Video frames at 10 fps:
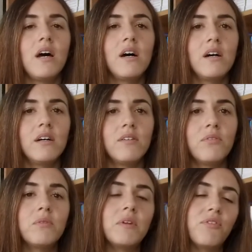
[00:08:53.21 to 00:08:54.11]
The
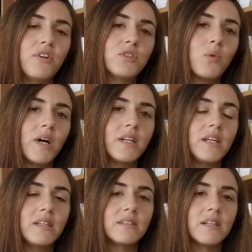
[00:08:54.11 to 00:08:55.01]
first one
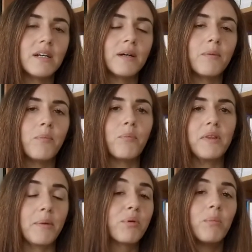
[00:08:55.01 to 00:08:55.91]
is
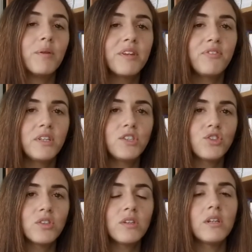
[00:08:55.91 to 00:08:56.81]
the problem
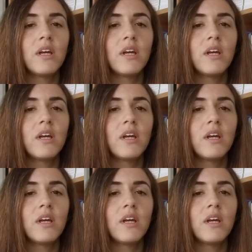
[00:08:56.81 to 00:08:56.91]
definition,